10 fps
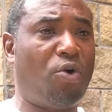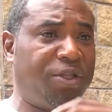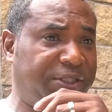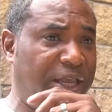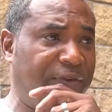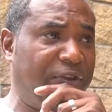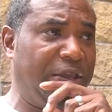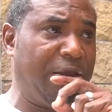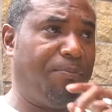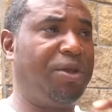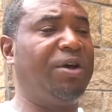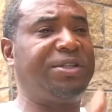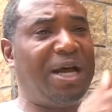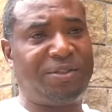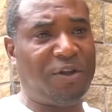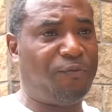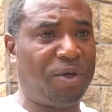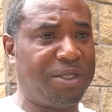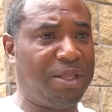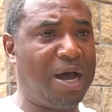on TV, because our stuff
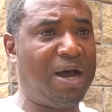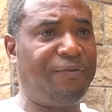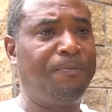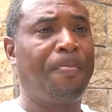wasn't live,